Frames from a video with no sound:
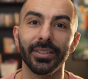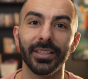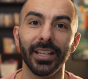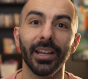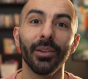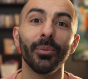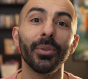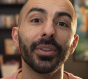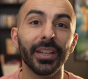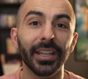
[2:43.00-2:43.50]

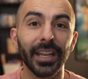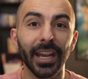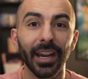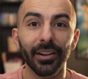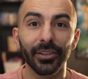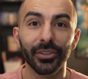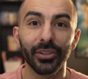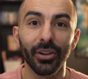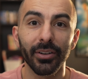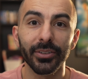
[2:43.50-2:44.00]
saying with a
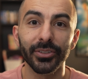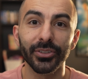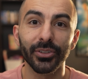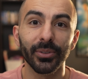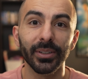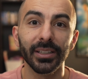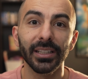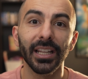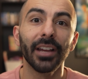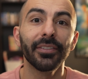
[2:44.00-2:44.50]
character on
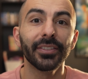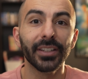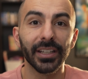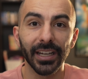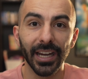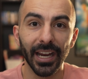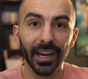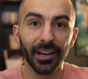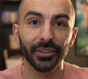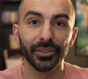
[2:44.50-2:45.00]
screen left and a
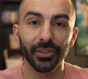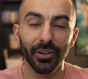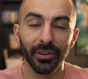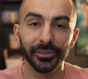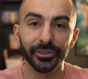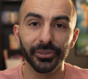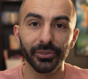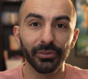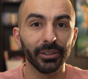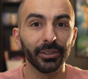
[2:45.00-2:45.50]
character on
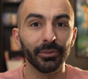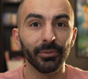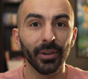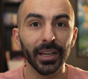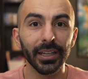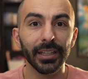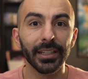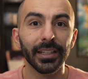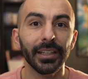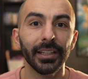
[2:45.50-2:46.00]
screen
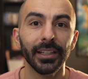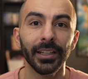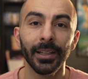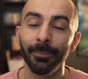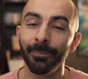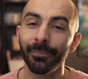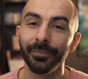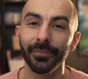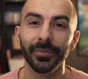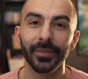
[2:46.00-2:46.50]
right.
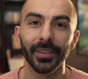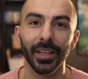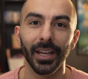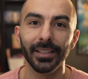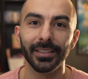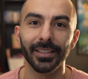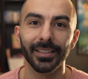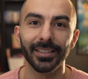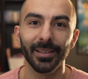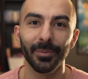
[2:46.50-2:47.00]

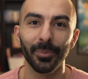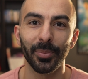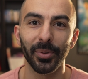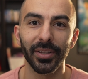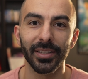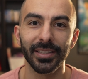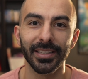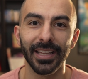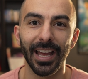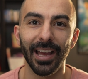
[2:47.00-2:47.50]
It's as simple
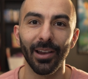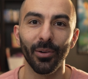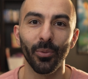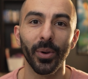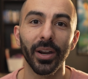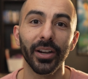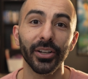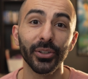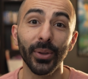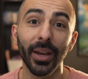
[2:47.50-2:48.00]
as that,
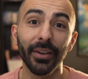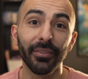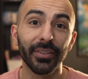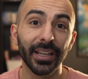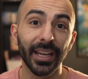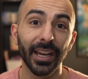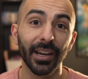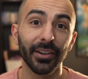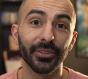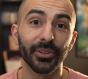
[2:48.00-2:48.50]
where you have a
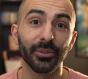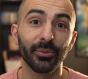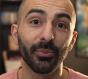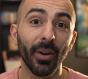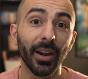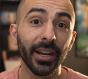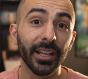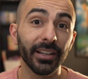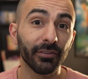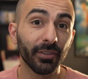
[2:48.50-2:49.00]
character
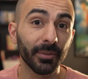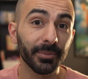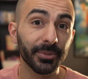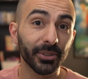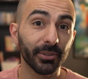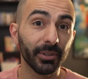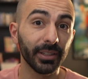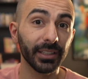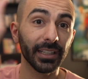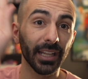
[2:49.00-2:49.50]
running from
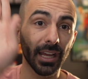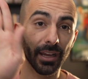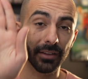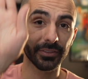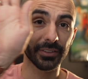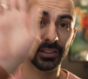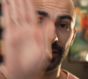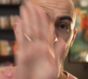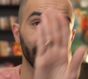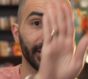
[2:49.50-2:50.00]
screen
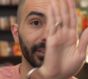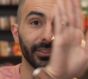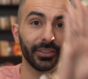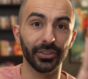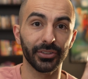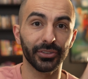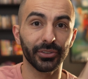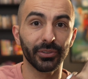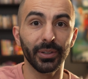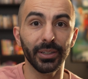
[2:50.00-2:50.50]
left to
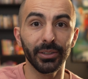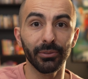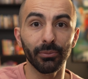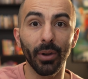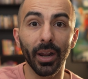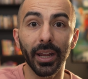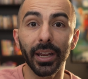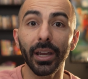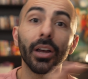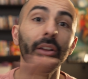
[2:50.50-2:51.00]
screen
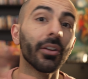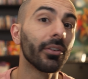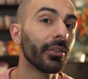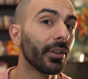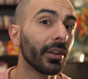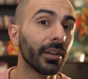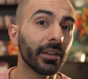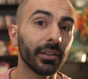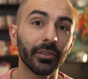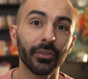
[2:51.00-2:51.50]
right
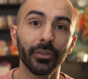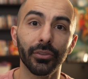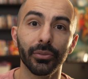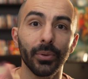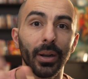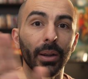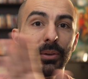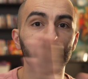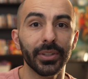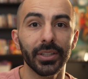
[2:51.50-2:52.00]

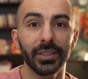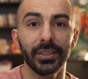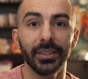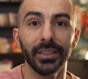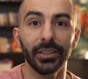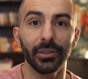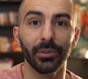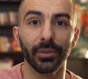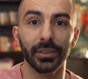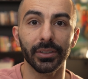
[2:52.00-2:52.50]
throughout the
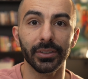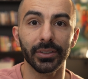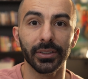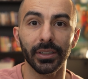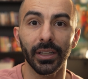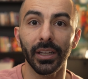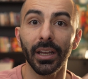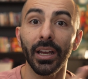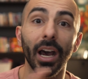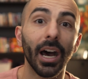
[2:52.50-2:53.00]
sequence.
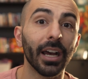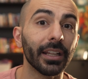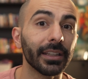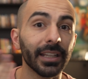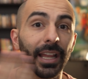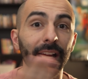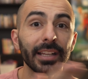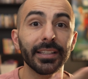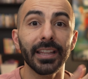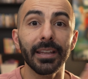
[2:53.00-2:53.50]

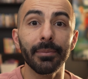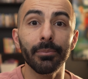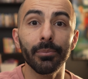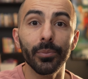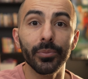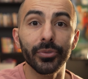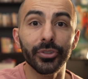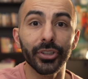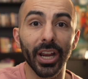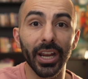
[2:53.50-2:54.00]
Unless they
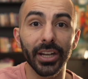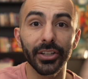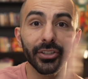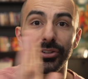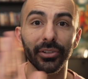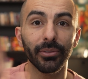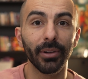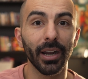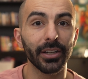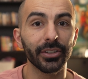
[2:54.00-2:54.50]
change
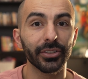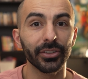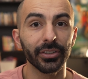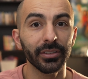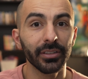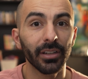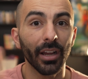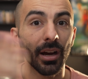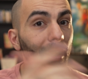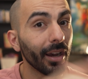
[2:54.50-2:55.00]

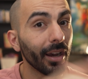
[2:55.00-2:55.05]
direction